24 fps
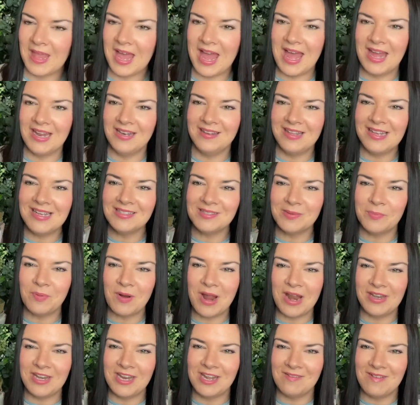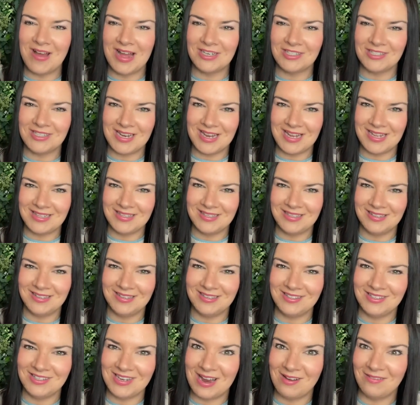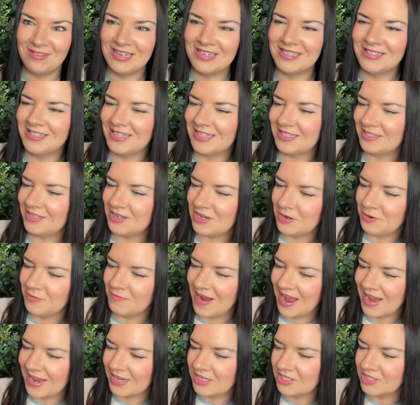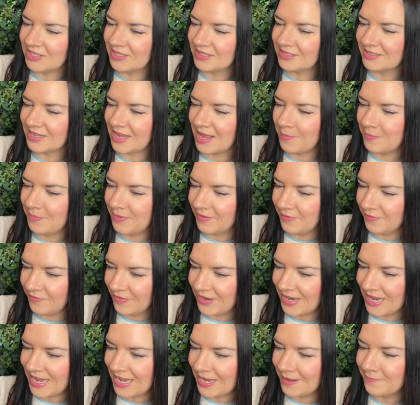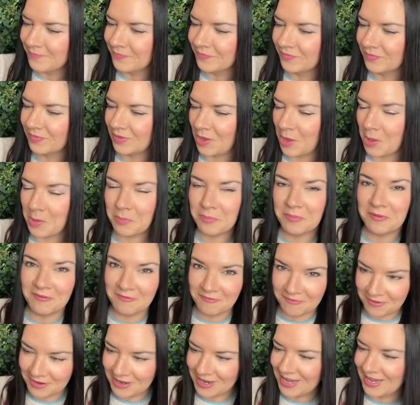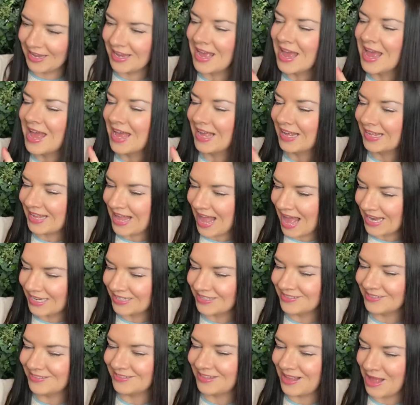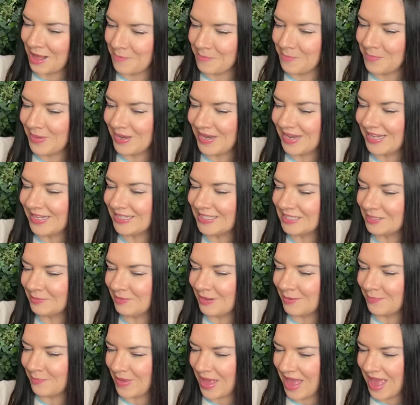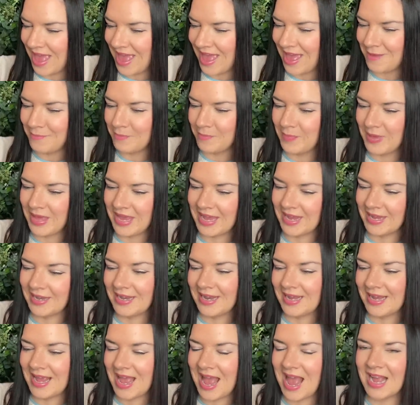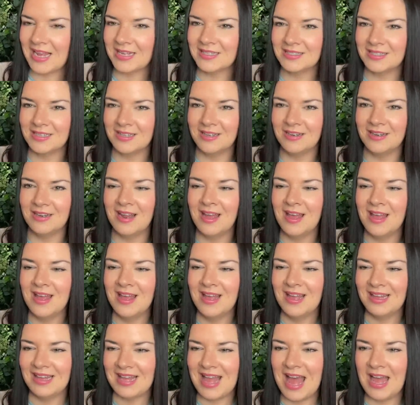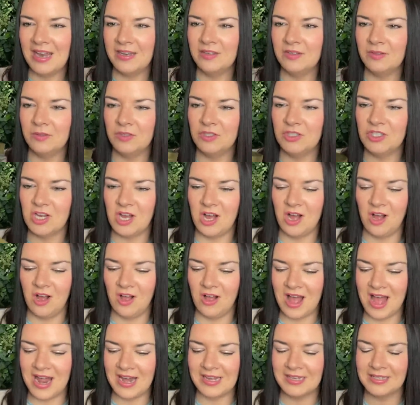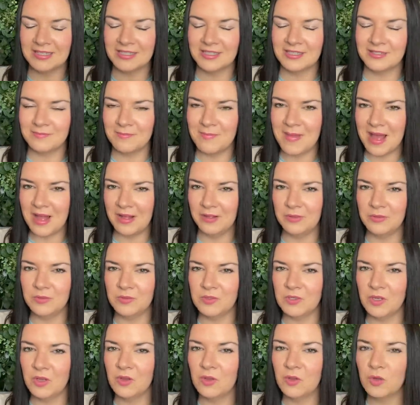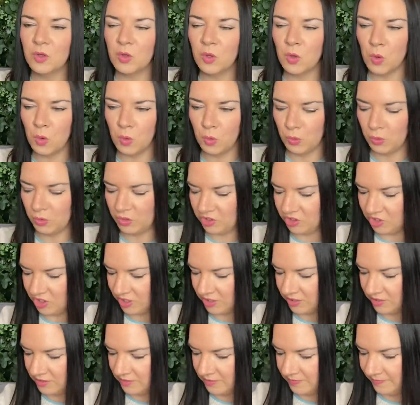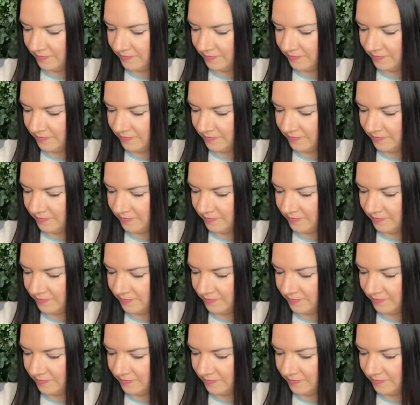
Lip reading: and these are brand new actually to Cherryz, this new range. It's Epiphany Candle Company Sweet Pear and Peony Hexagon Candle Jar, and it smells gorgeous.